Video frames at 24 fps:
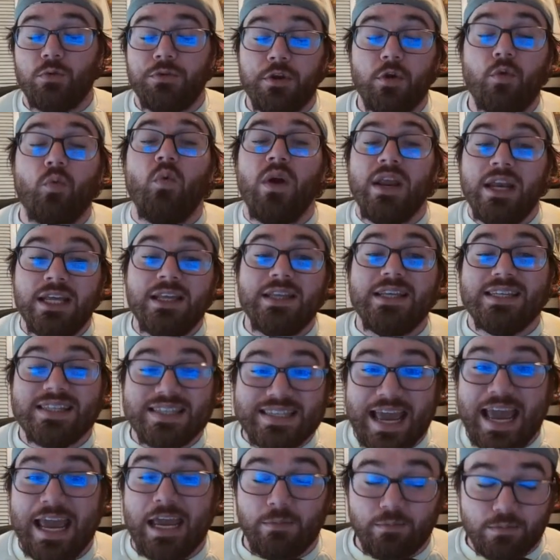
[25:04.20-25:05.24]
when they're winning these
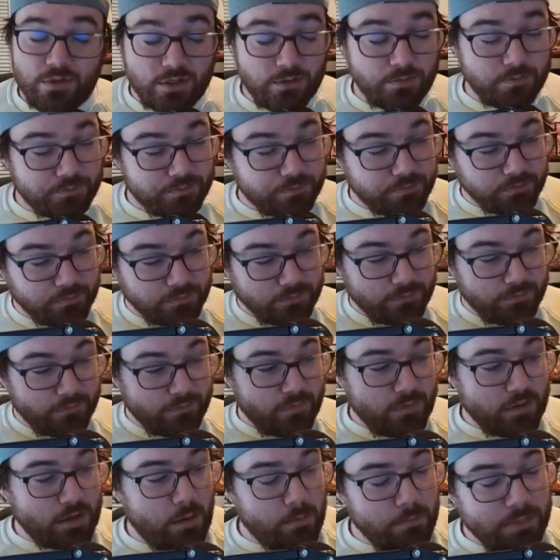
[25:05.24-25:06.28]
games,
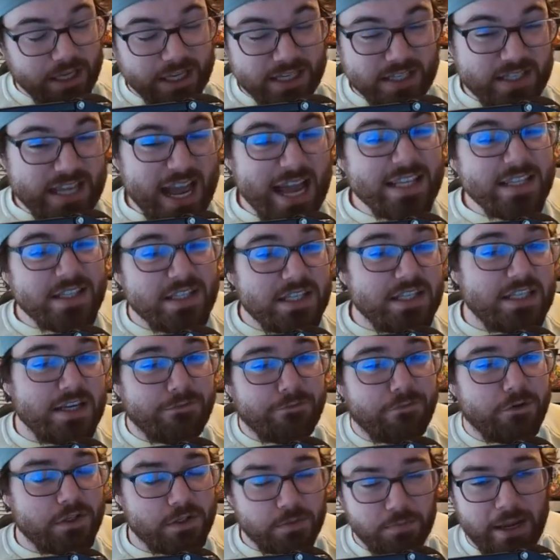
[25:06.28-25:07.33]
because that's the
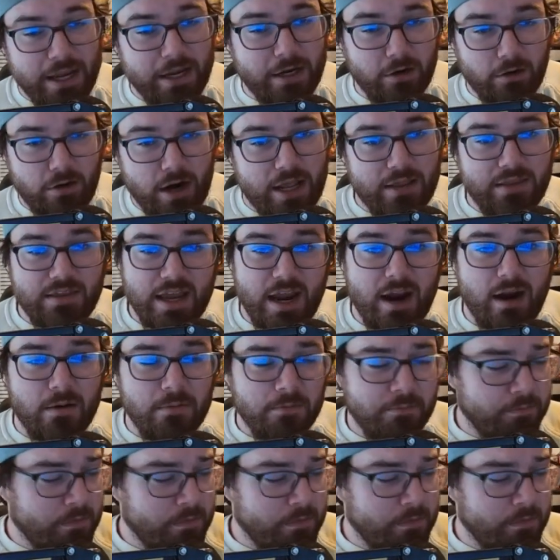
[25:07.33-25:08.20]
difference maker right there.